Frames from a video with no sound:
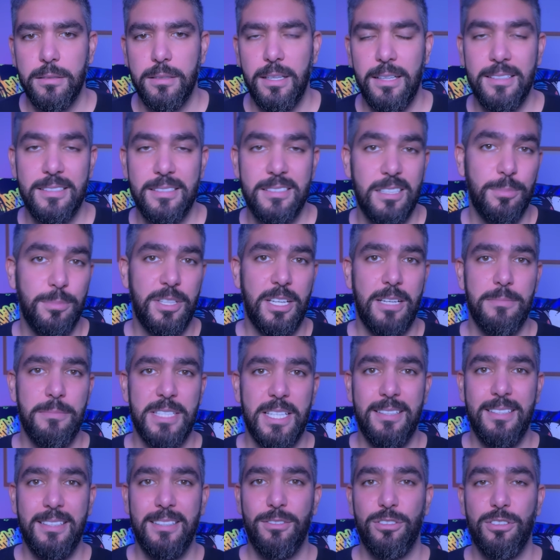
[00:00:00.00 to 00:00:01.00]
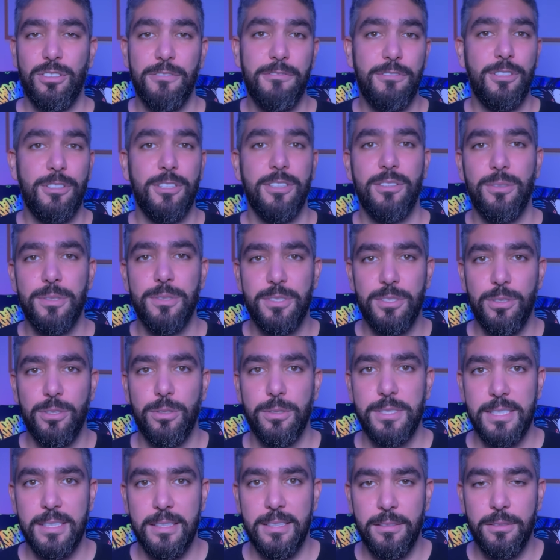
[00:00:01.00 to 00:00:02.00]
and sometimes I need to convert those
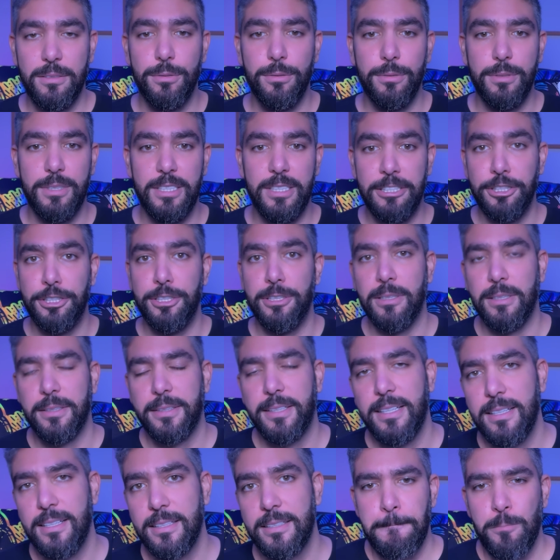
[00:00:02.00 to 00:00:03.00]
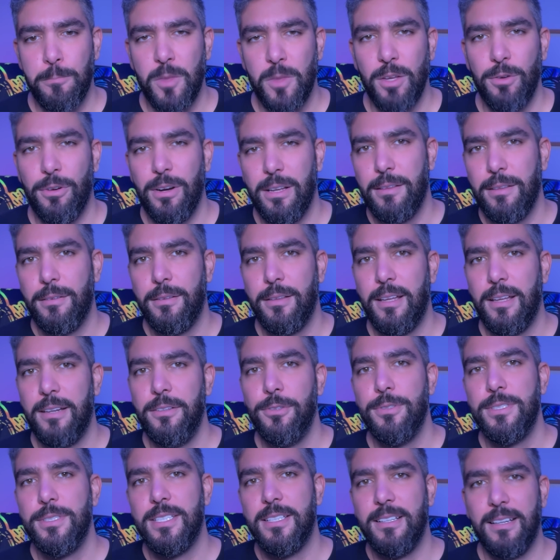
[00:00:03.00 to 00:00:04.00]
notes into digital text. Rather than
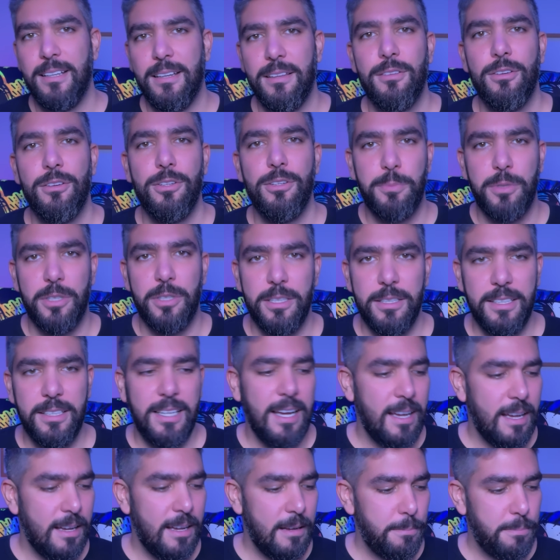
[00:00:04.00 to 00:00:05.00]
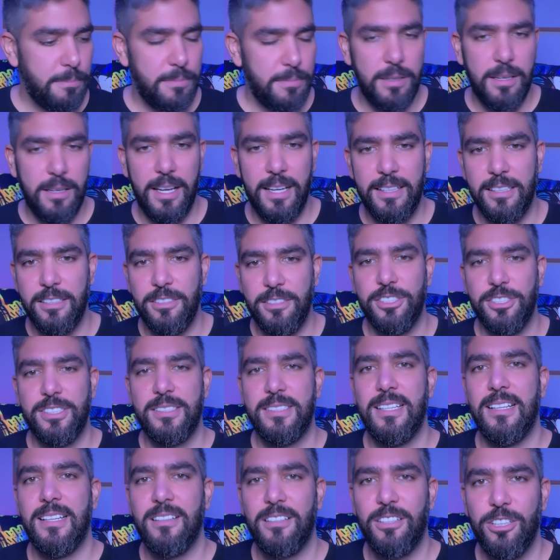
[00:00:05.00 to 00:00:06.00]
using a third-party app, I can
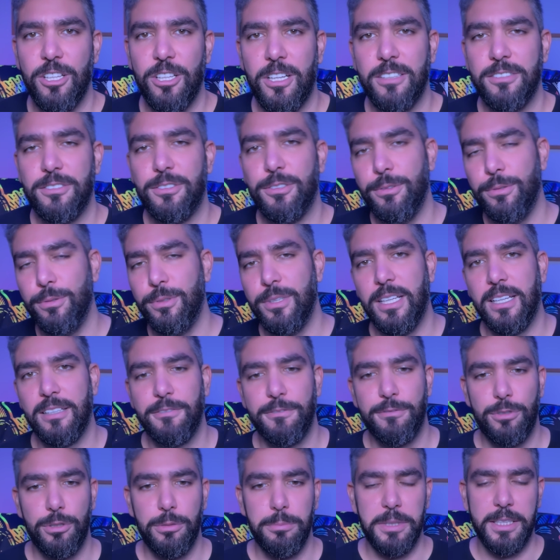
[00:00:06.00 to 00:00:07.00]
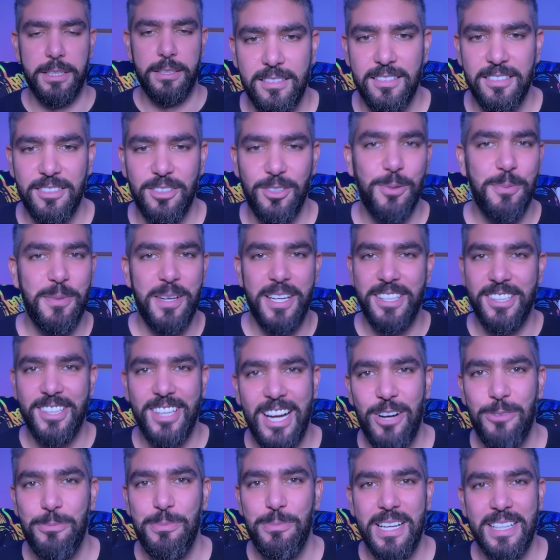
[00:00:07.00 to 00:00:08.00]
just tell Claude to do that for me. No matter
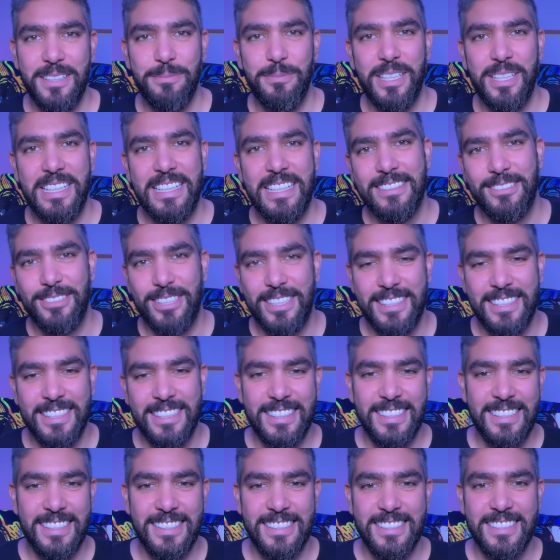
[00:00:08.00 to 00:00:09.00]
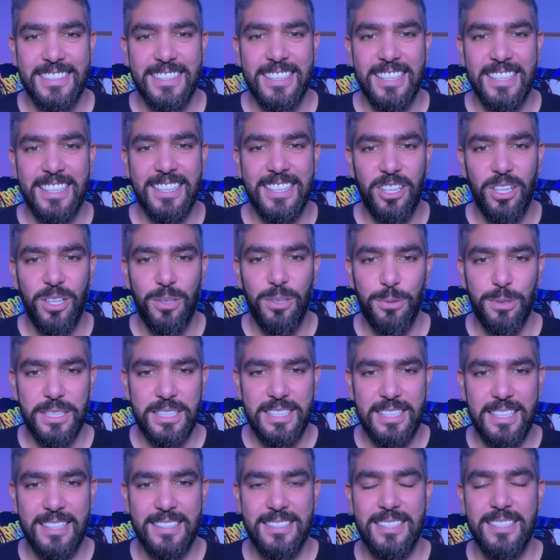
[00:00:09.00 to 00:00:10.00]
how bad my handwriting is, it always
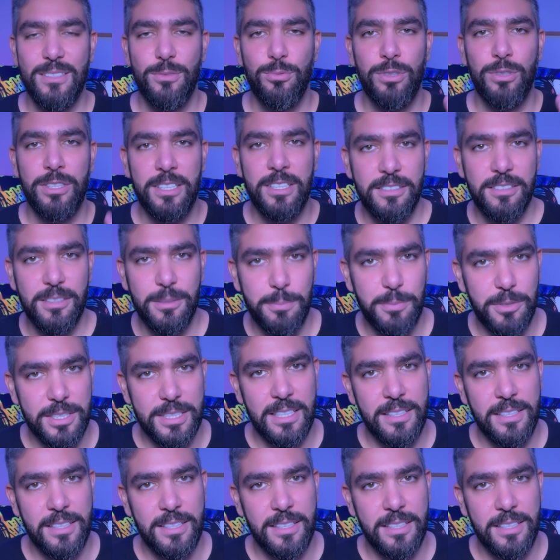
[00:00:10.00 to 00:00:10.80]
gets it 100%